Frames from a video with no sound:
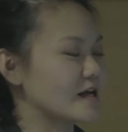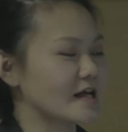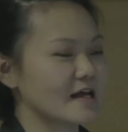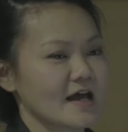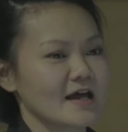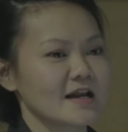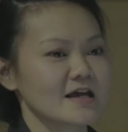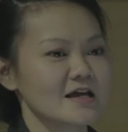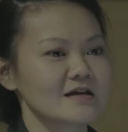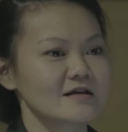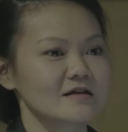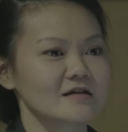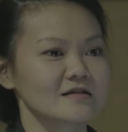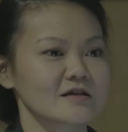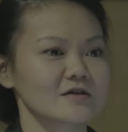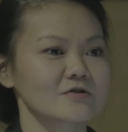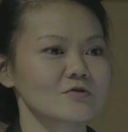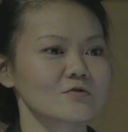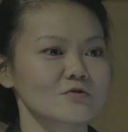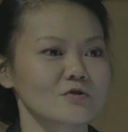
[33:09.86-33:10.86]
getting
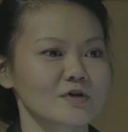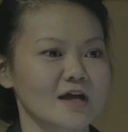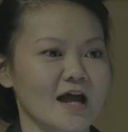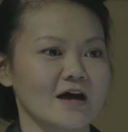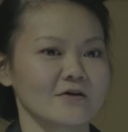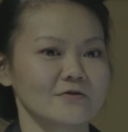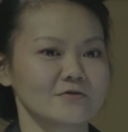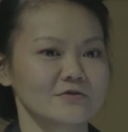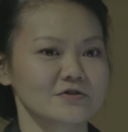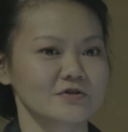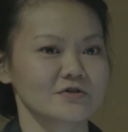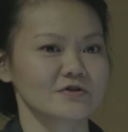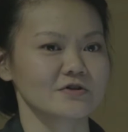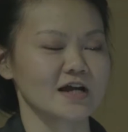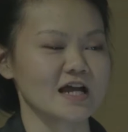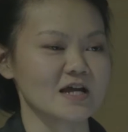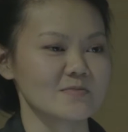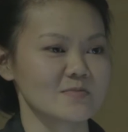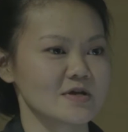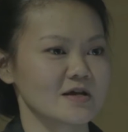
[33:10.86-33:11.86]
the Google Calendar
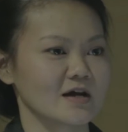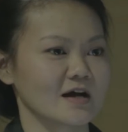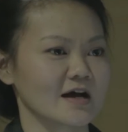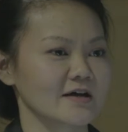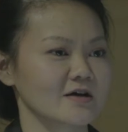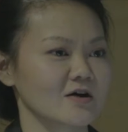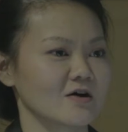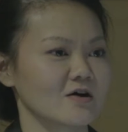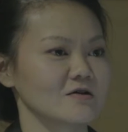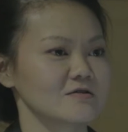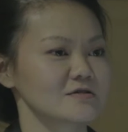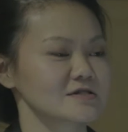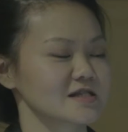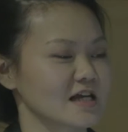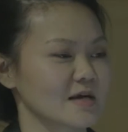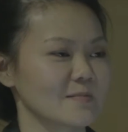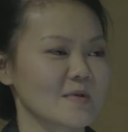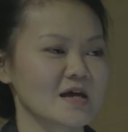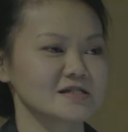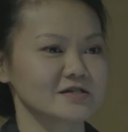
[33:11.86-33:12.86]
API calls,
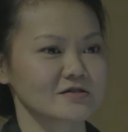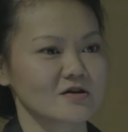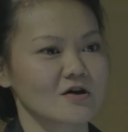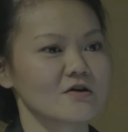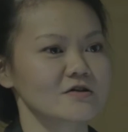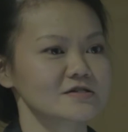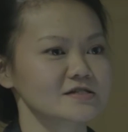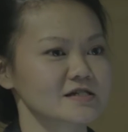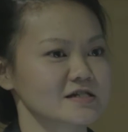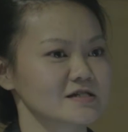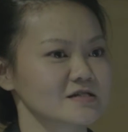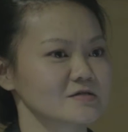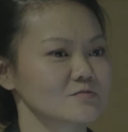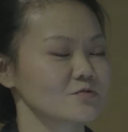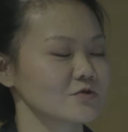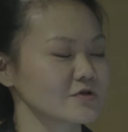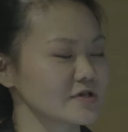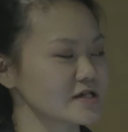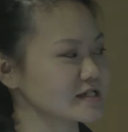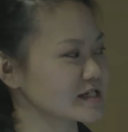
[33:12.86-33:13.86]
it makes the calls
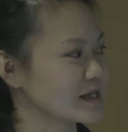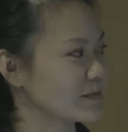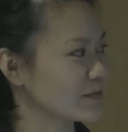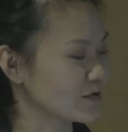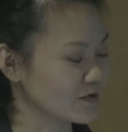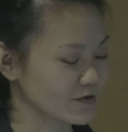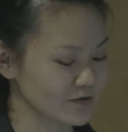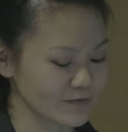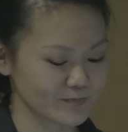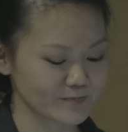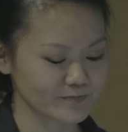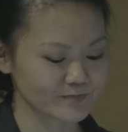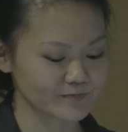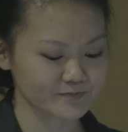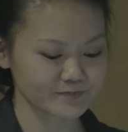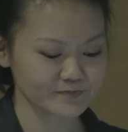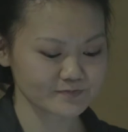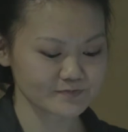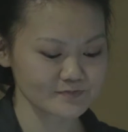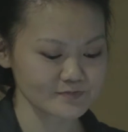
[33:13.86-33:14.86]
really simple.
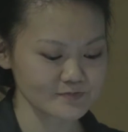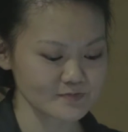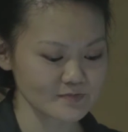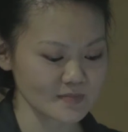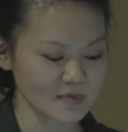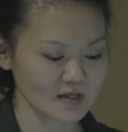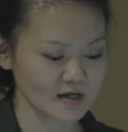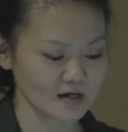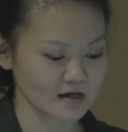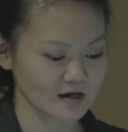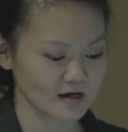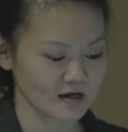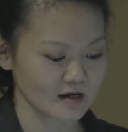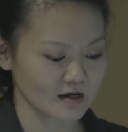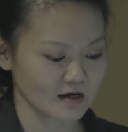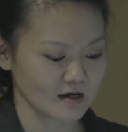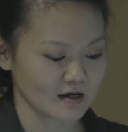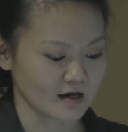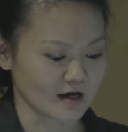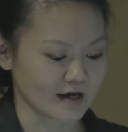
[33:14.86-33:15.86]

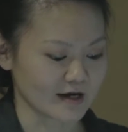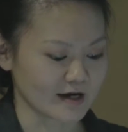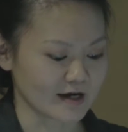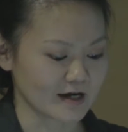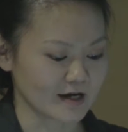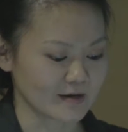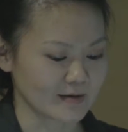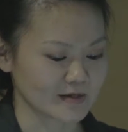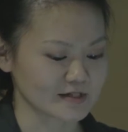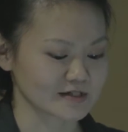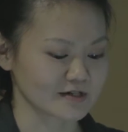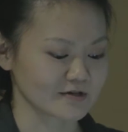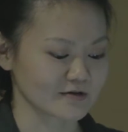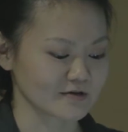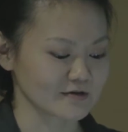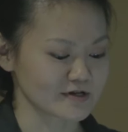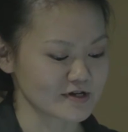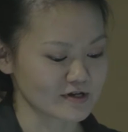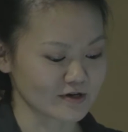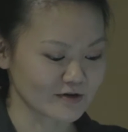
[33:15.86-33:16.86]
And
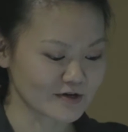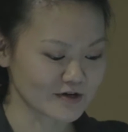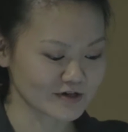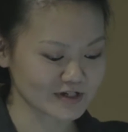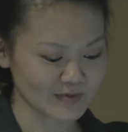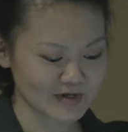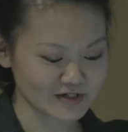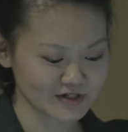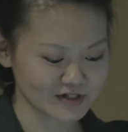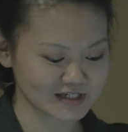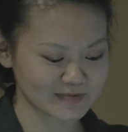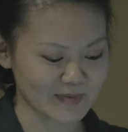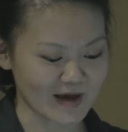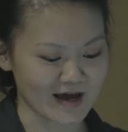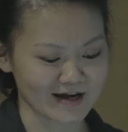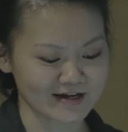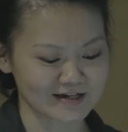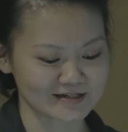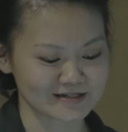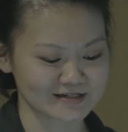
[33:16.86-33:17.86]
so here's a bunch of
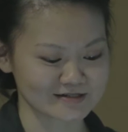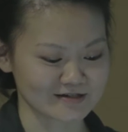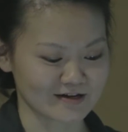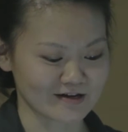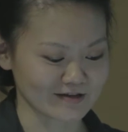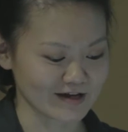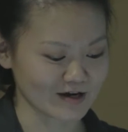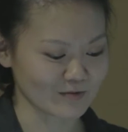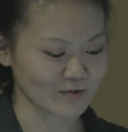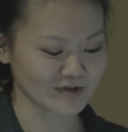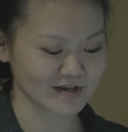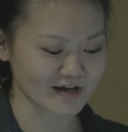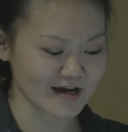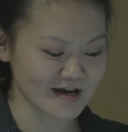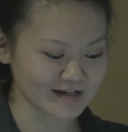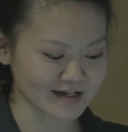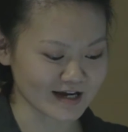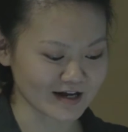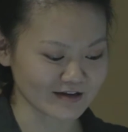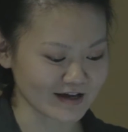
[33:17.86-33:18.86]
specs on what the
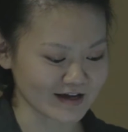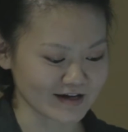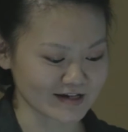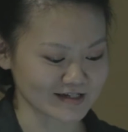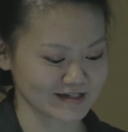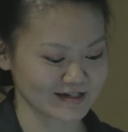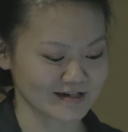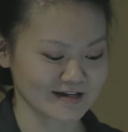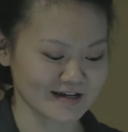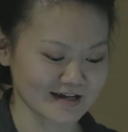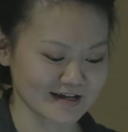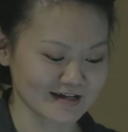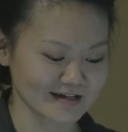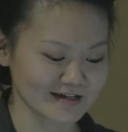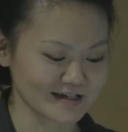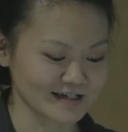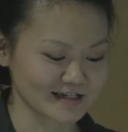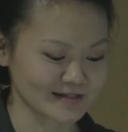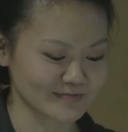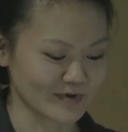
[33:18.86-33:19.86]
Intel Edison
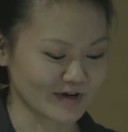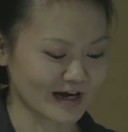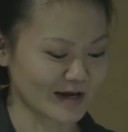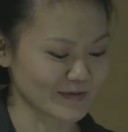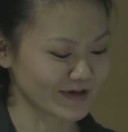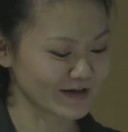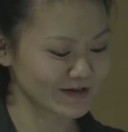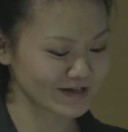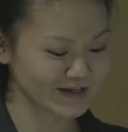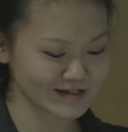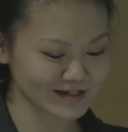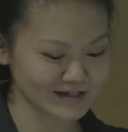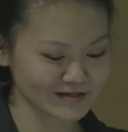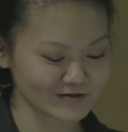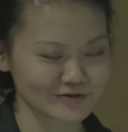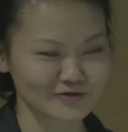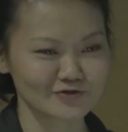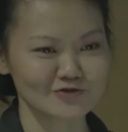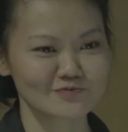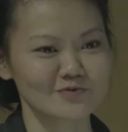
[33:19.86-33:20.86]
is, but I'm like, this
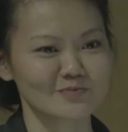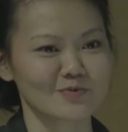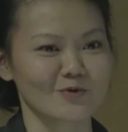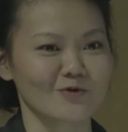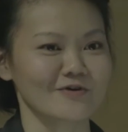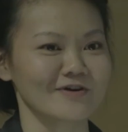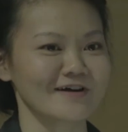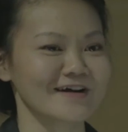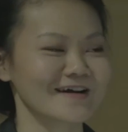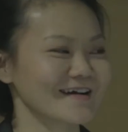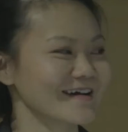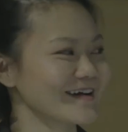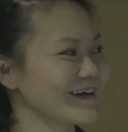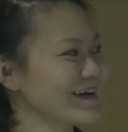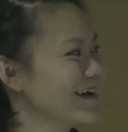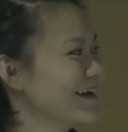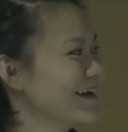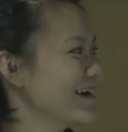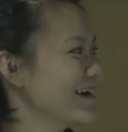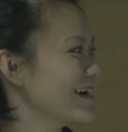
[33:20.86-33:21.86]
is super boring.
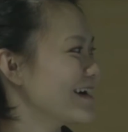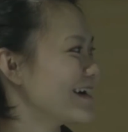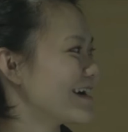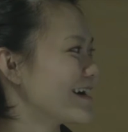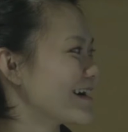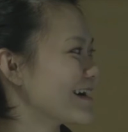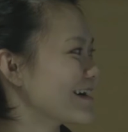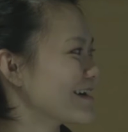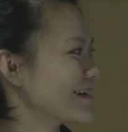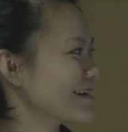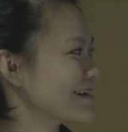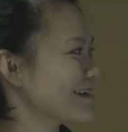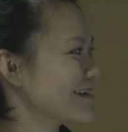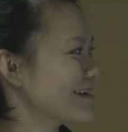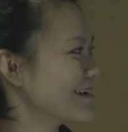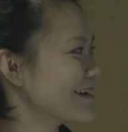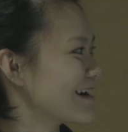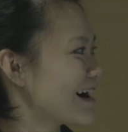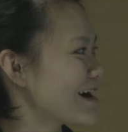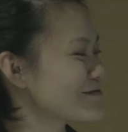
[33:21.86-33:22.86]
I've
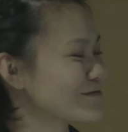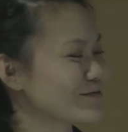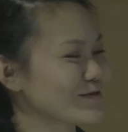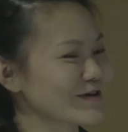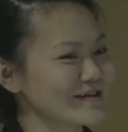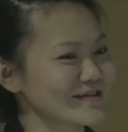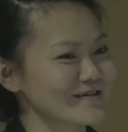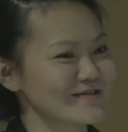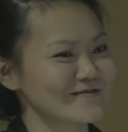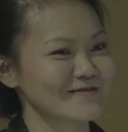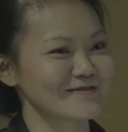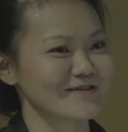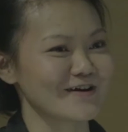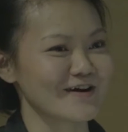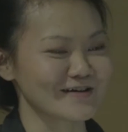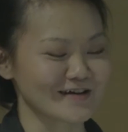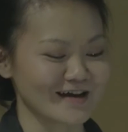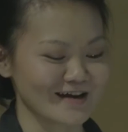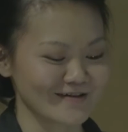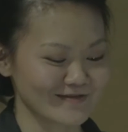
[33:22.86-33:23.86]
been working there for
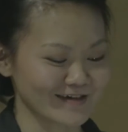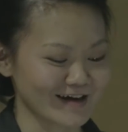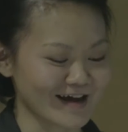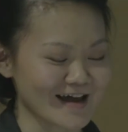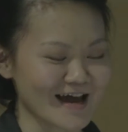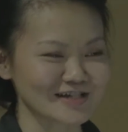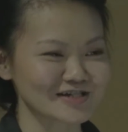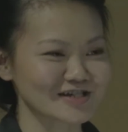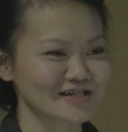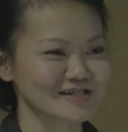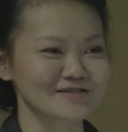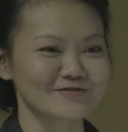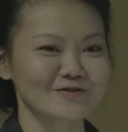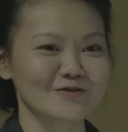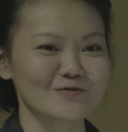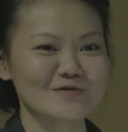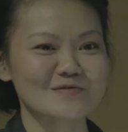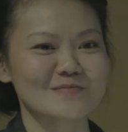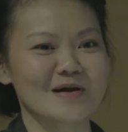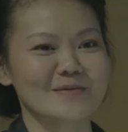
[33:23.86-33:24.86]
long enough that I actually still
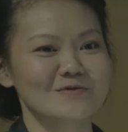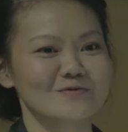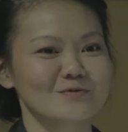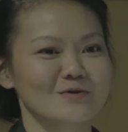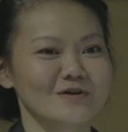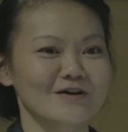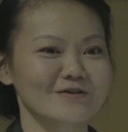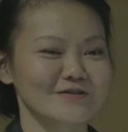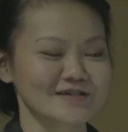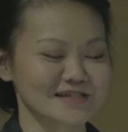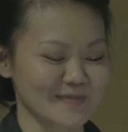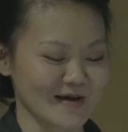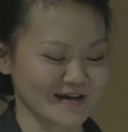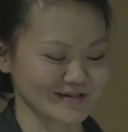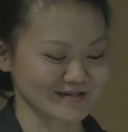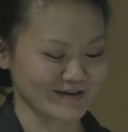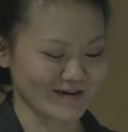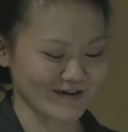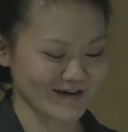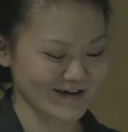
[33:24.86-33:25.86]
don't remember what all the
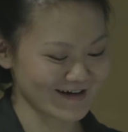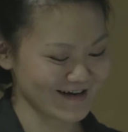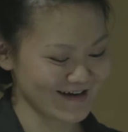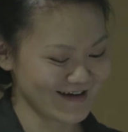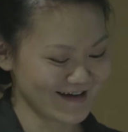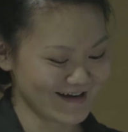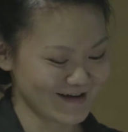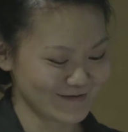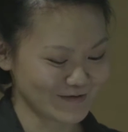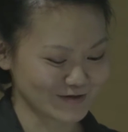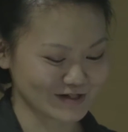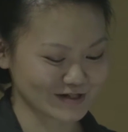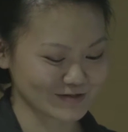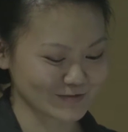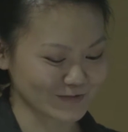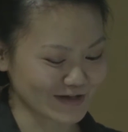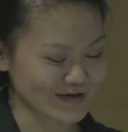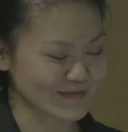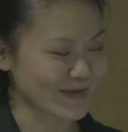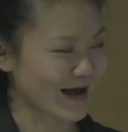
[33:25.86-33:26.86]
specs are, which is
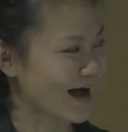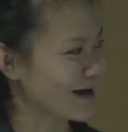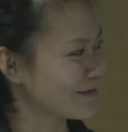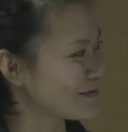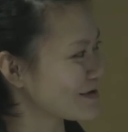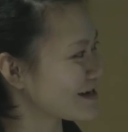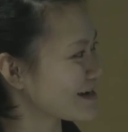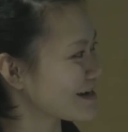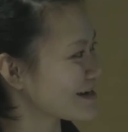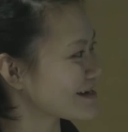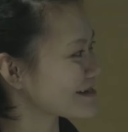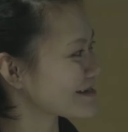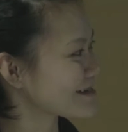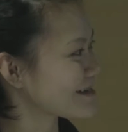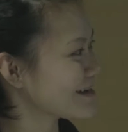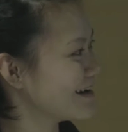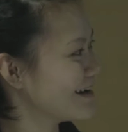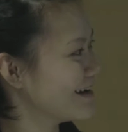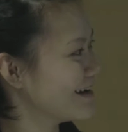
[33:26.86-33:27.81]
really bad because